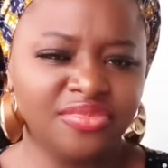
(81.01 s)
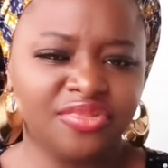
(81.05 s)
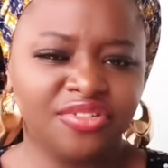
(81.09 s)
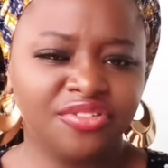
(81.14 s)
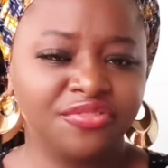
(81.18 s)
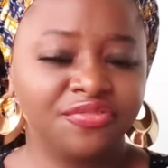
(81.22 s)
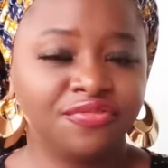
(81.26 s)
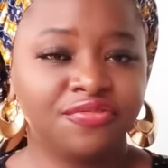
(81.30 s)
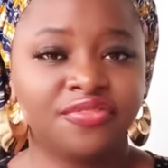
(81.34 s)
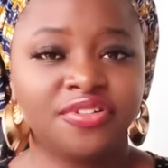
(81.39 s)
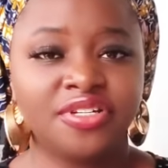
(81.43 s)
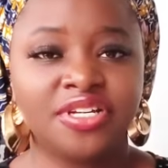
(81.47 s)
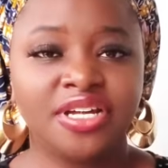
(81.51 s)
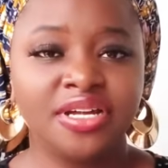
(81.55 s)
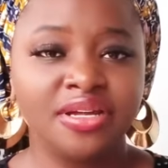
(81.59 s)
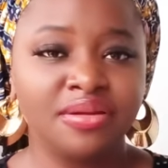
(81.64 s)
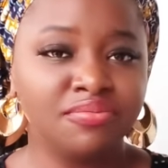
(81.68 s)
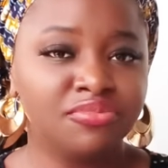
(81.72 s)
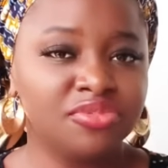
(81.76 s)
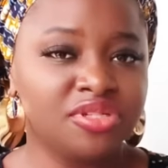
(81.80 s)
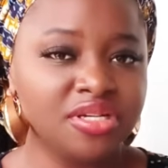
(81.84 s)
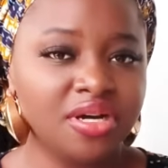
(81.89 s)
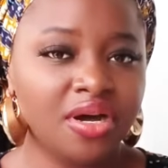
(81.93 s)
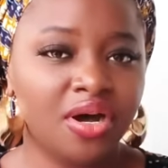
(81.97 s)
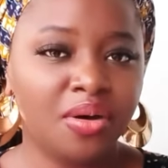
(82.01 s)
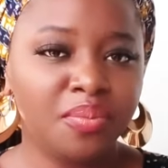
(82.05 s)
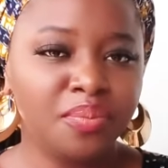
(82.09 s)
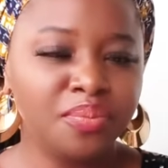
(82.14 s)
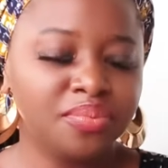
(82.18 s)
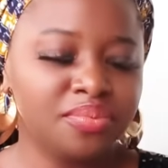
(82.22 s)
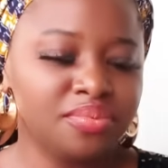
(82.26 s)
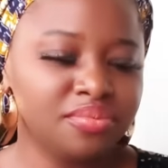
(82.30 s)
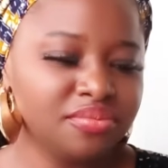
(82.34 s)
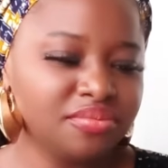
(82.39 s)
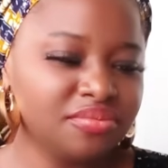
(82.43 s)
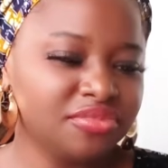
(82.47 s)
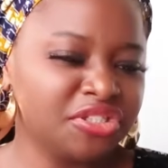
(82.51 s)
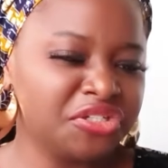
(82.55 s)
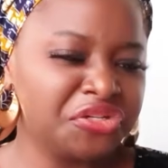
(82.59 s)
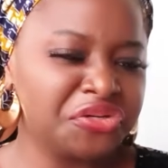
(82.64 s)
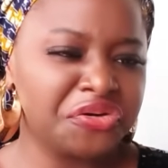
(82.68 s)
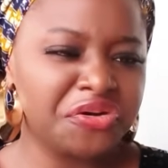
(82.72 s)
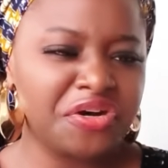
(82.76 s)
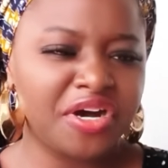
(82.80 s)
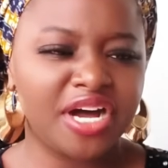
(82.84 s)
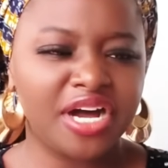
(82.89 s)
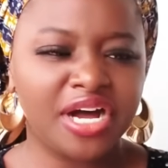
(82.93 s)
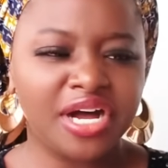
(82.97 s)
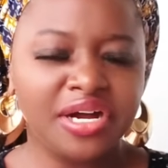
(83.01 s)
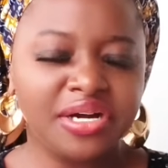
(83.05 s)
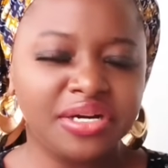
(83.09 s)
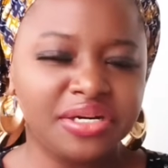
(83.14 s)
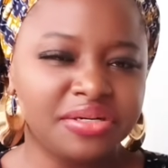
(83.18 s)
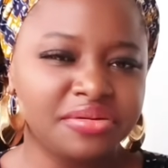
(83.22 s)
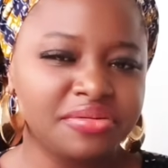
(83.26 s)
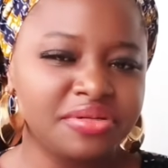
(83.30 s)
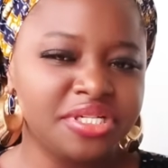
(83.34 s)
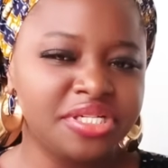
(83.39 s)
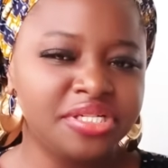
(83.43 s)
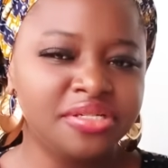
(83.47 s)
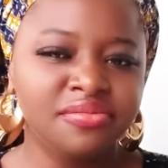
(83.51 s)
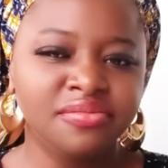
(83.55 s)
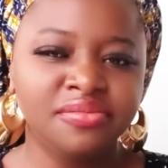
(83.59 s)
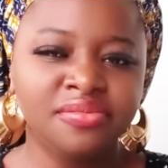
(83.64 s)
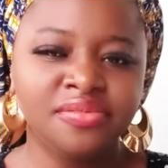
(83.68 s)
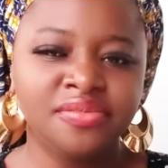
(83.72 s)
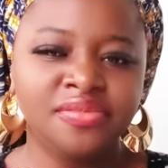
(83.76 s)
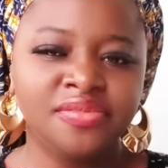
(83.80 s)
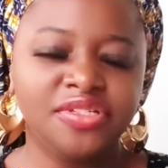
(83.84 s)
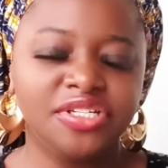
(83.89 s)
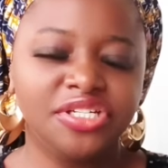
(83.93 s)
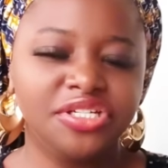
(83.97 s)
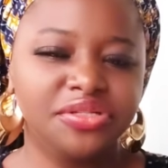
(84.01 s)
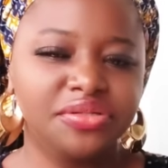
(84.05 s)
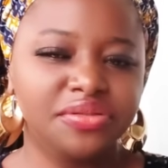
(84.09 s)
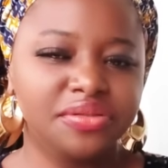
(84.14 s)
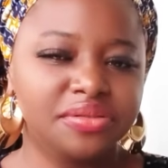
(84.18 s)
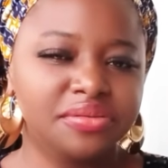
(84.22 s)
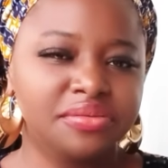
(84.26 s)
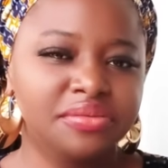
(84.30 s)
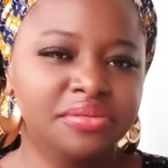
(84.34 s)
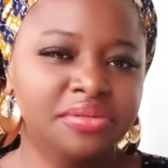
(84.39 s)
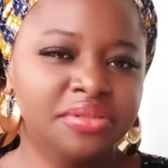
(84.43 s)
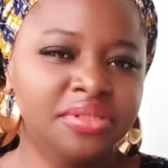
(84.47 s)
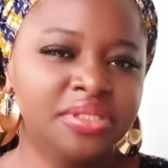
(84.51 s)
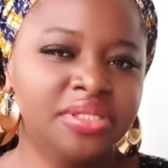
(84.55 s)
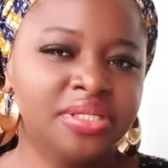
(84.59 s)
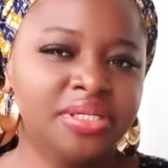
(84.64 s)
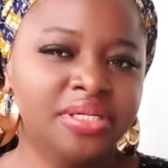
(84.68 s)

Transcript: He flamed up, got angry, that